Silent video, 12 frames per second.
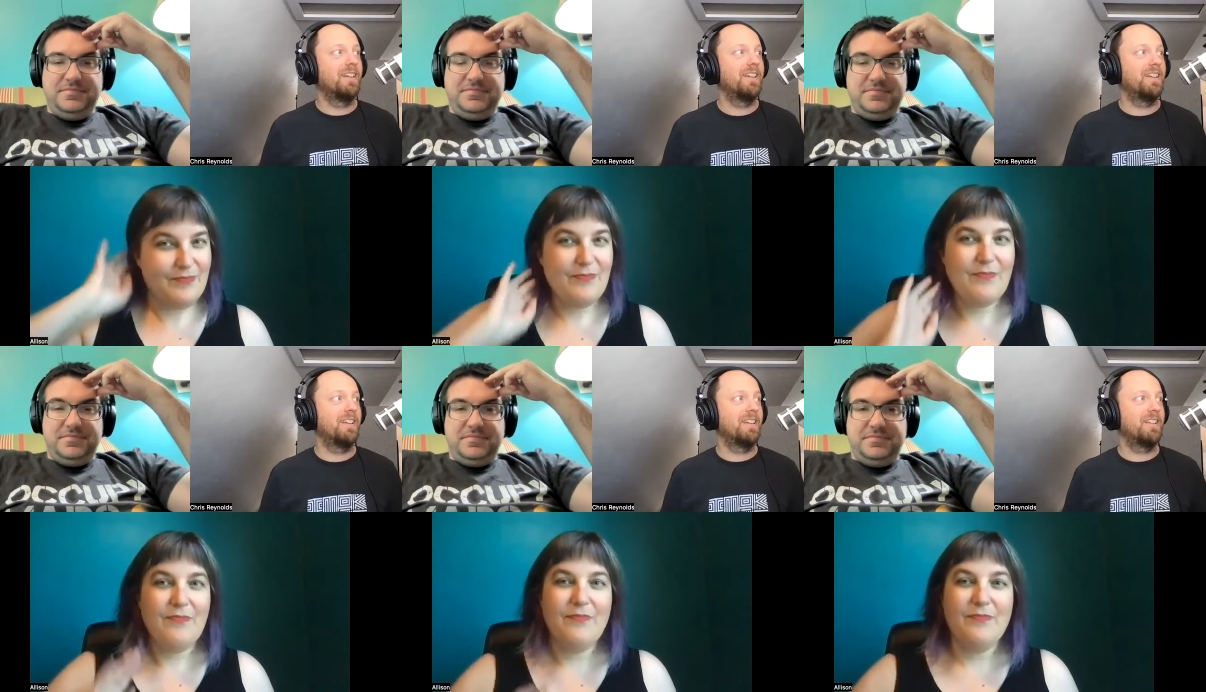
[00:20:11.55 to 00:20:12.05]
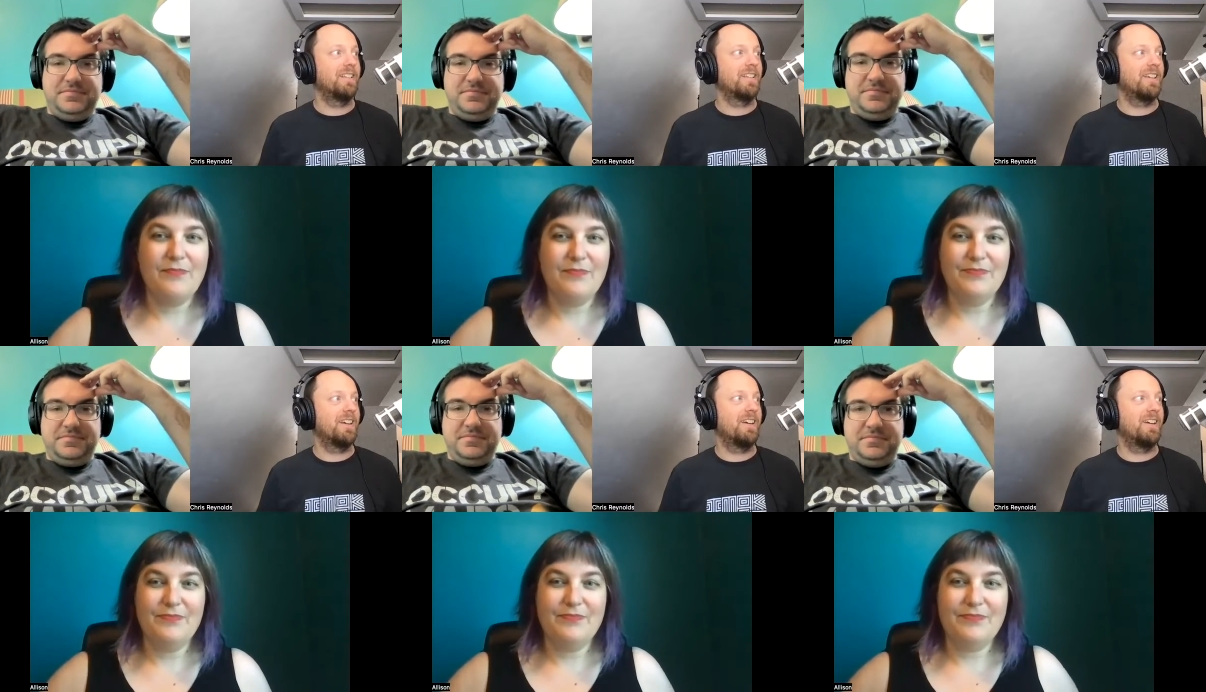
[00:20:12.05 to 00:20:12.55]
Speaker 1: is
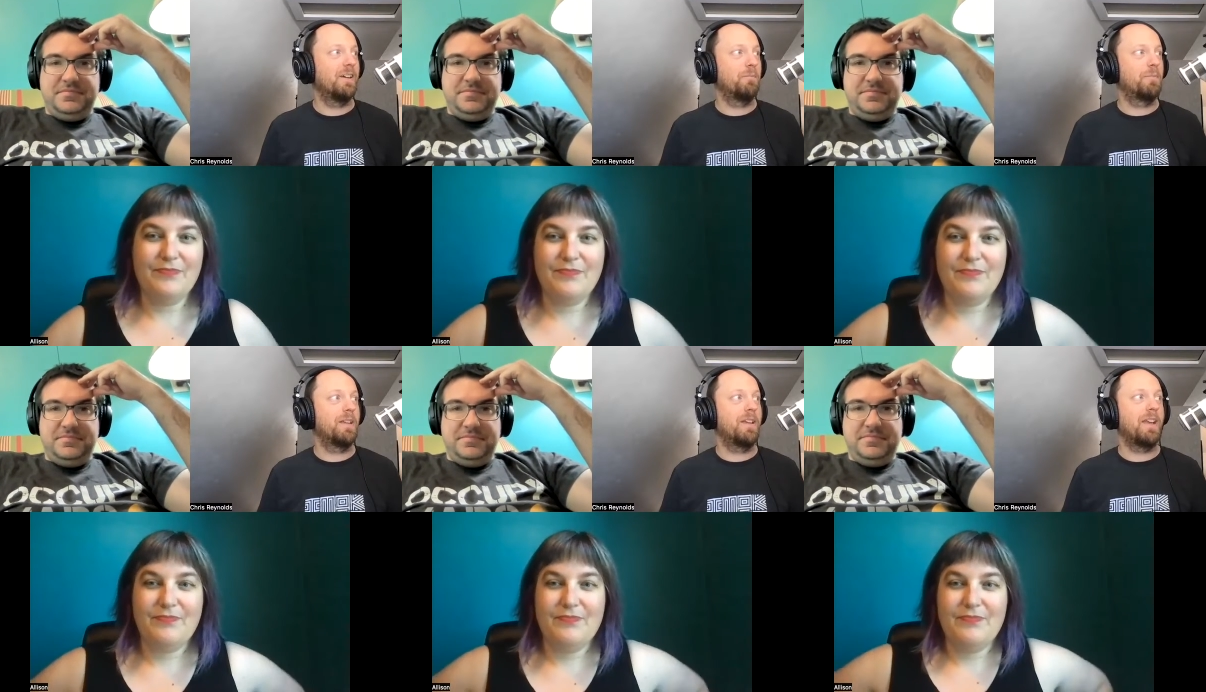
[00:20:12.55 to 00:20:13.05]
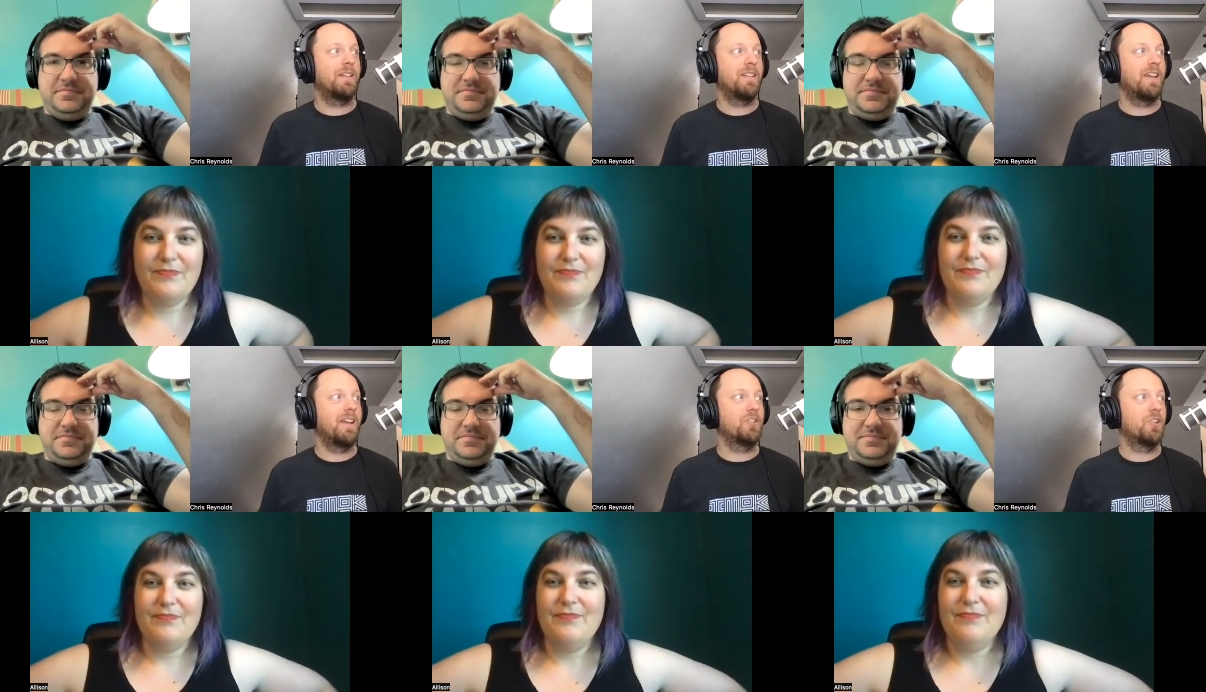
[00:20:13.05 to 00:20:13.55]
uh, P A
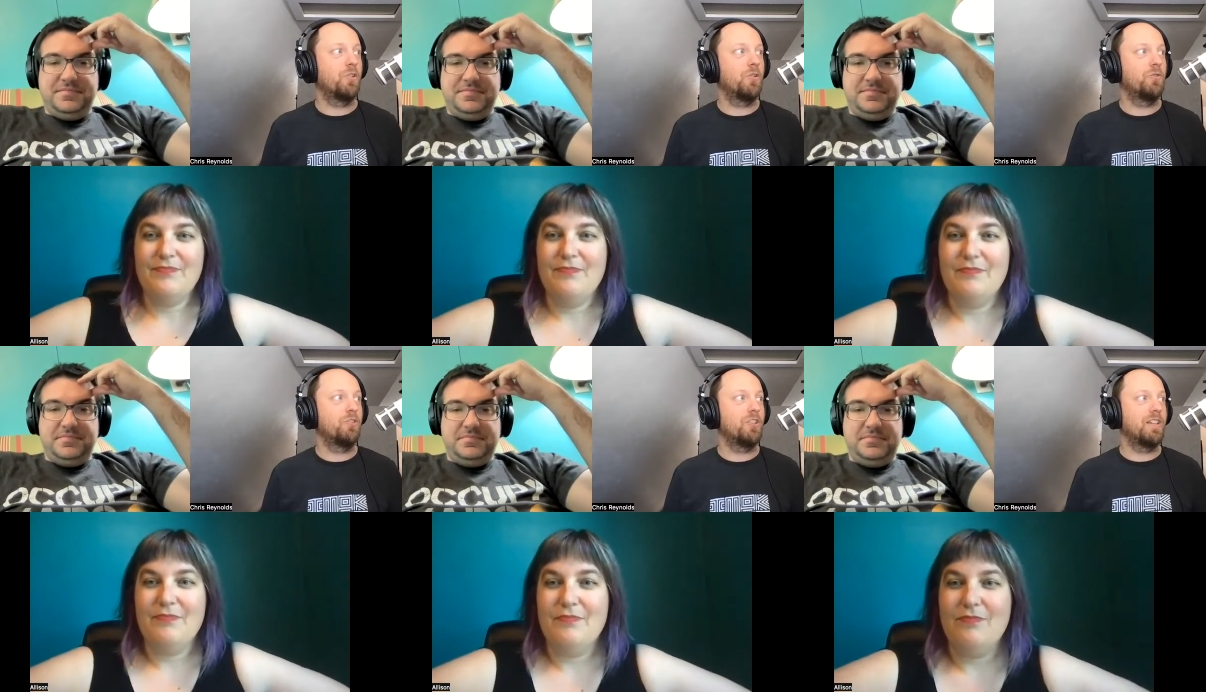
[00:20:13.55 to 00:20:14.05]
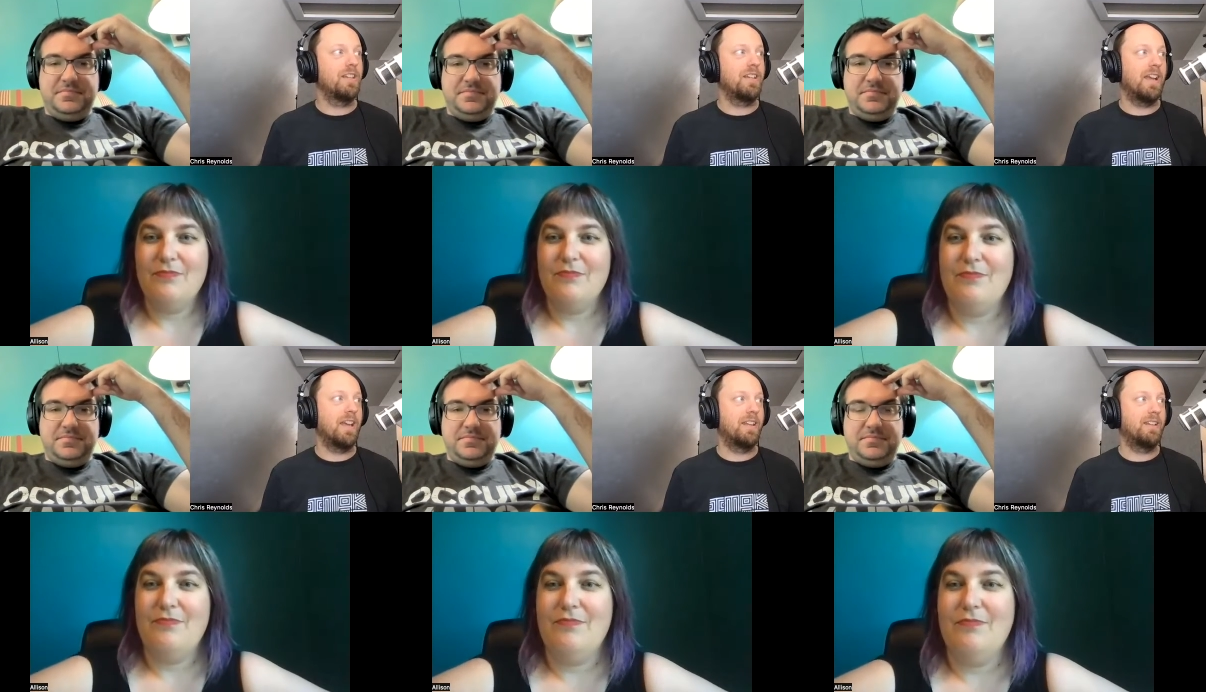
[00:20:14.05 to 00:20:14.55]
T H O G E
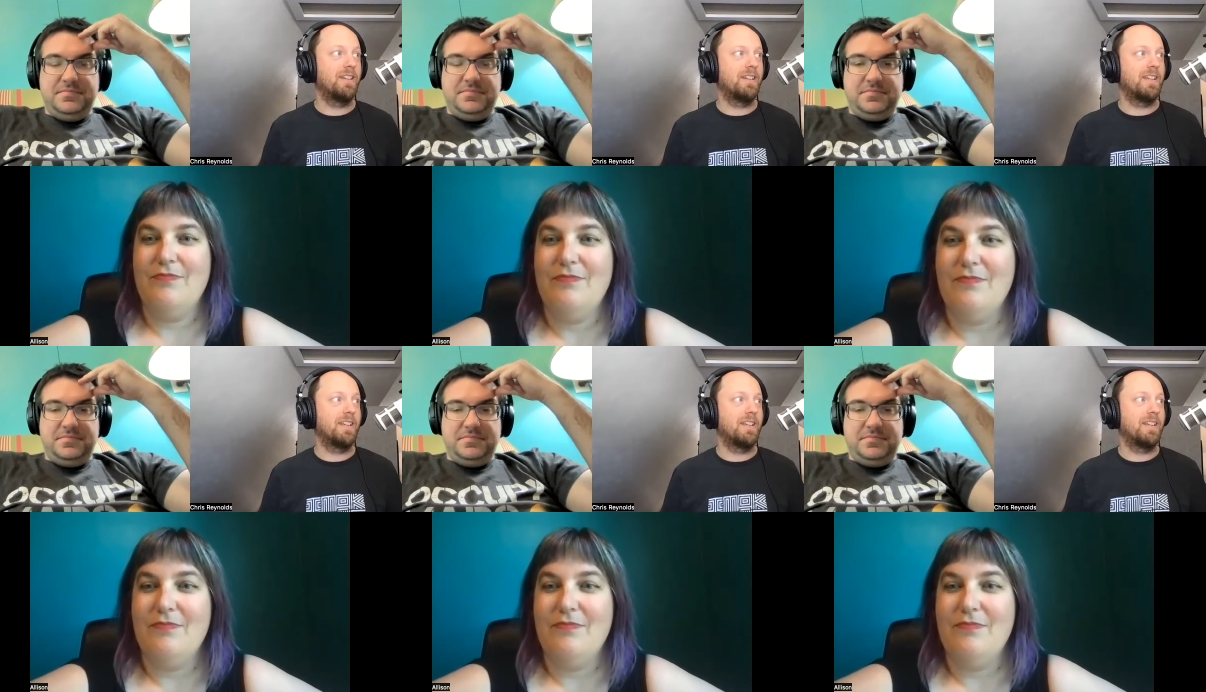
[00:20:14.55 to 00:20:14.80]
N